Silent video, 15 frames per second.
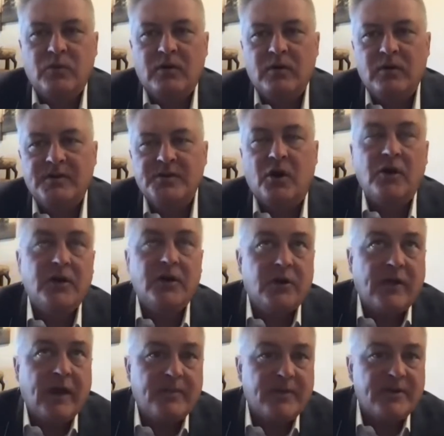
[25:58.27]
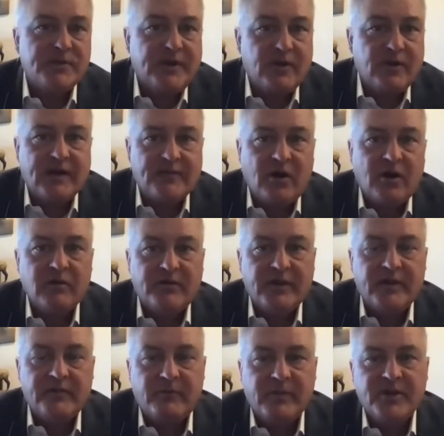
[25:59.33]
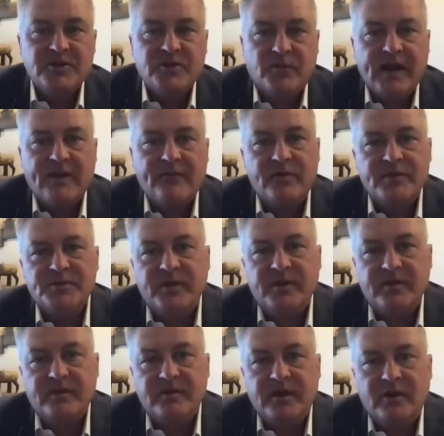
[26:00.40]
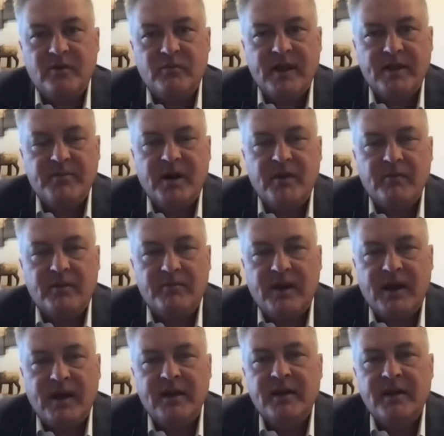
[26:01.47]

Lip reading: it's hard to do that because we don't have all of the information. We have what's been, made public by